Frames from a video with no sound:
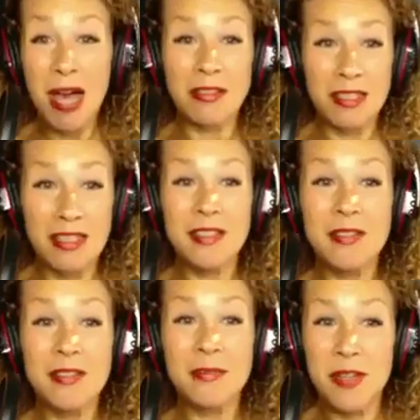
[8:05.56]

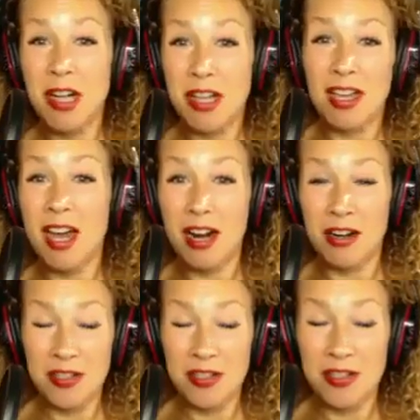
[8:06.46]
models in front of the
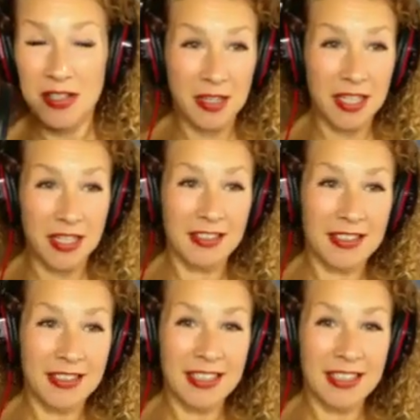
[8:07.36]
cars. Is that right?